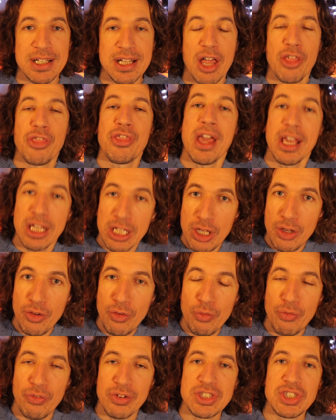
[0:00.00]
Thank
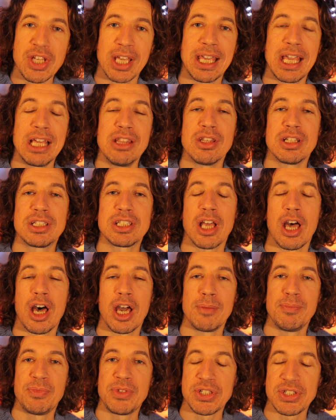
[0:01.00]
you for taking the
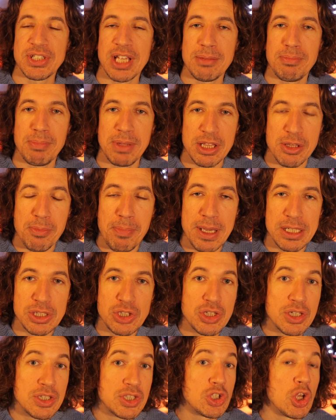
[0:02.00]
time to send me the
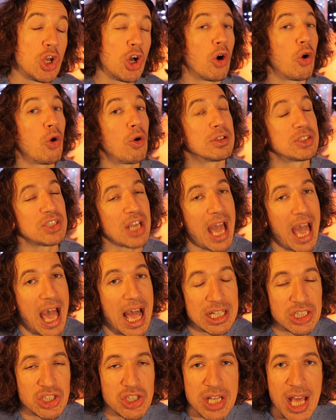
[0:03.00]
pictures or to
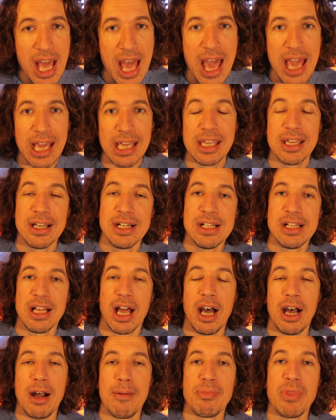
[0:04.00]
hashtag
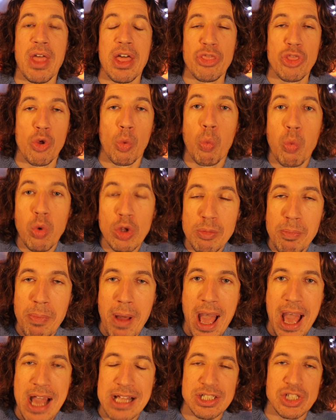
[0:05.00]
the
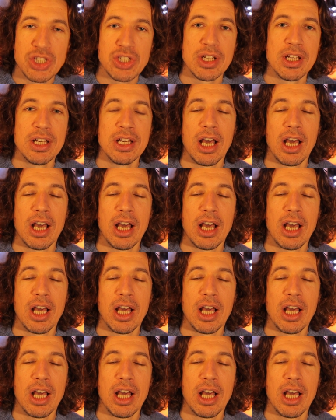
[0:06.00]
Woolpatch